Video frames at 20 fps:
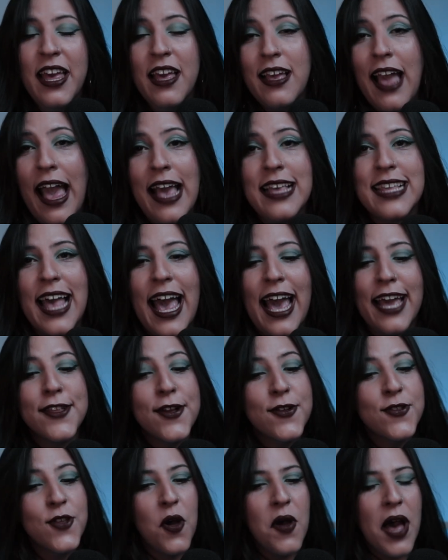Guys, I
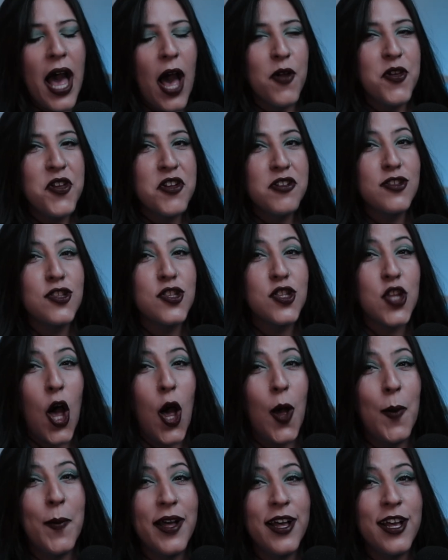don't know how your
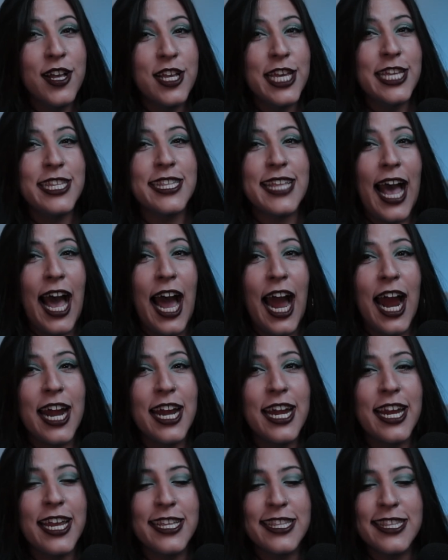stomach is
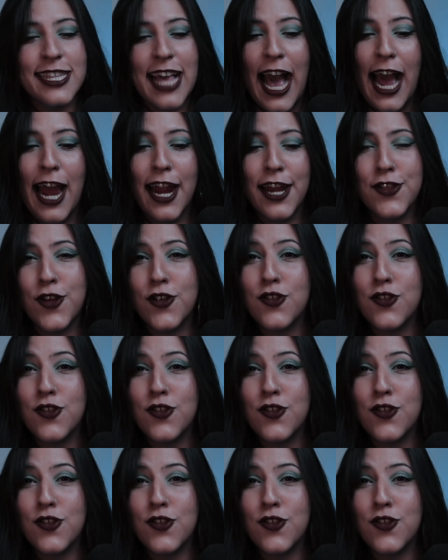hard